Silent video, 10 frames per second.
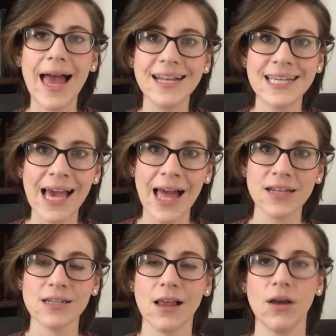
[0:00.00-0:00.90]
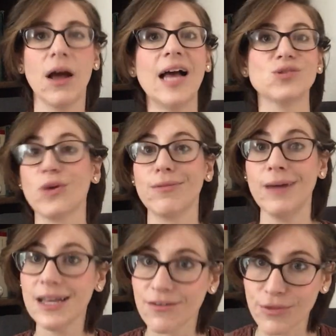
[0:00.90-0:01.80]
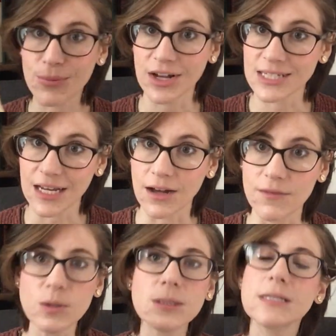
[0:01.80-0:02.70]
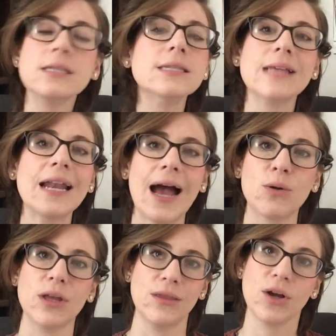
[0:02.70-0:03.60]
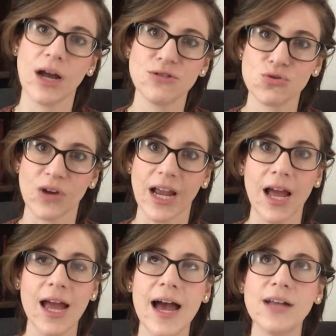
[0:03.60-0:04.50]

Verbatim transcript: And yet, as with many of the Bronte novels, this is set out in the country,